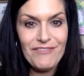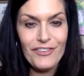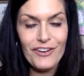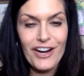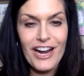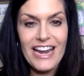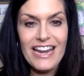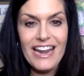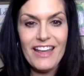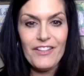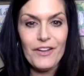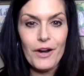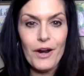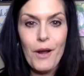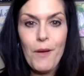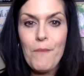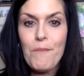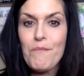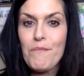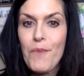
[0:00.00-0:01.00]
for
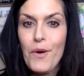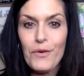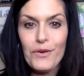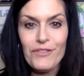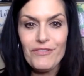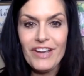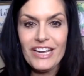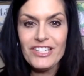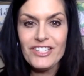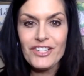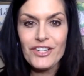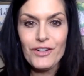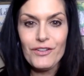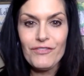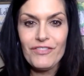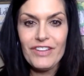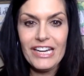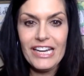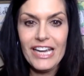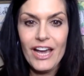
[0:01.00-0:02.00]
another
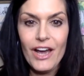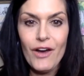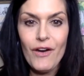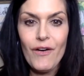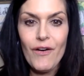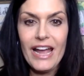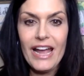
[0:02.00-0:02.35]
motivational video.